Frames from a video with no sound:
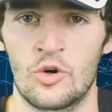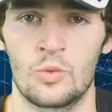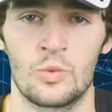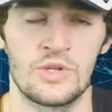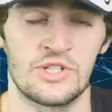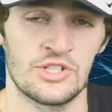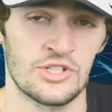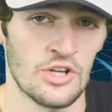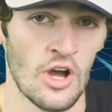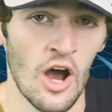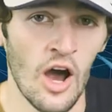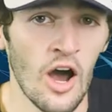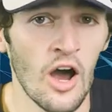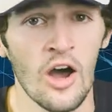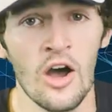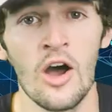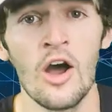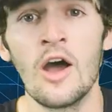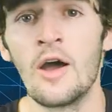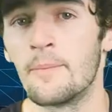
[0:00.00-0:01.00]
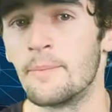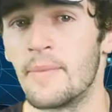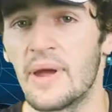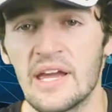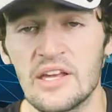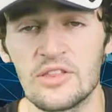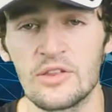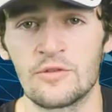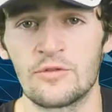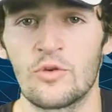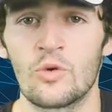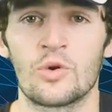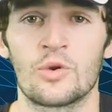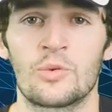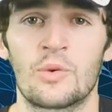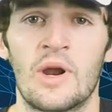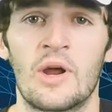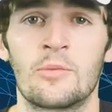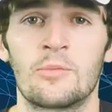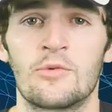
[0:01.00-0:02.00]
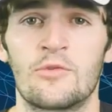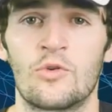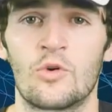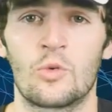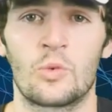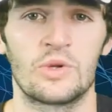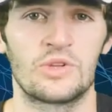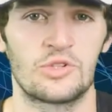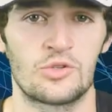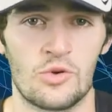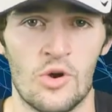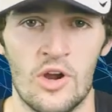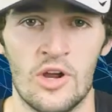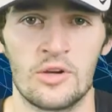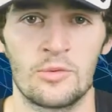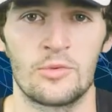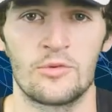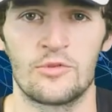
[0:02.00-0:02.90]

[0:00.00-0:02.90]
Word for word: who we saw make the fourth round before withdrawing